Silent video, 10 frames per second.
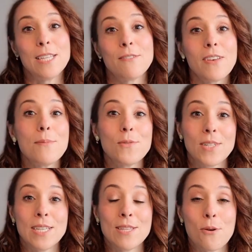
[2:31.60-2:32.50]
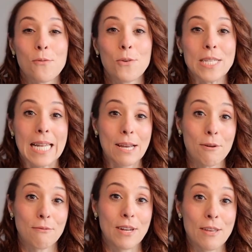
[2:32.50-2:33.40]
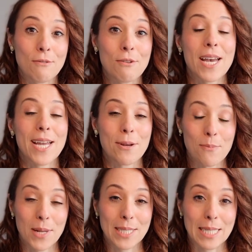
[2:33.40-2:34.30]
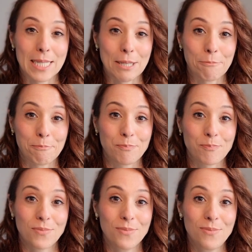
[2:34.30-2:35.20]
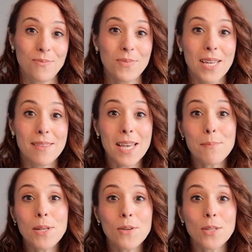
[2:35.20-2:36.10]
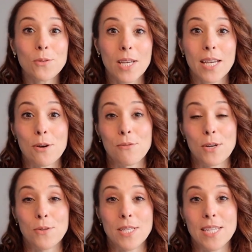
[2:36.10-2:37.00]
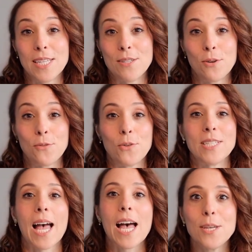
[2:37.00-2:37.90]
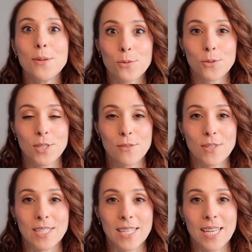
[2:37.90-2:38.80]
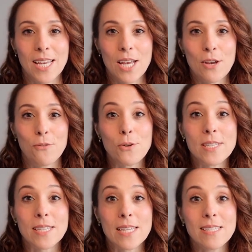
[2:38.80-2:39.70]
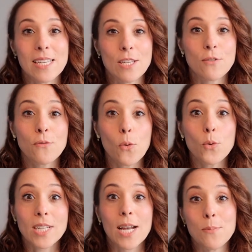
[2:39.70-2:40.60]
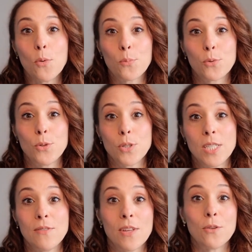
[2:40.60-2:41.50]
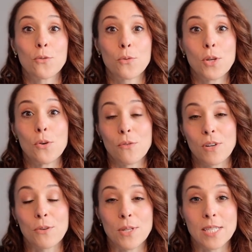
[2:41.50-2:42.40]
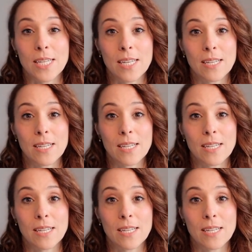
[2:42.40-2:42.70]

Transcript: is famously known for its lack of flavor and complexity. The Amelonado cacao variety is known for its high productivity. For instance, it's 4 times more productive than the Criollo variety.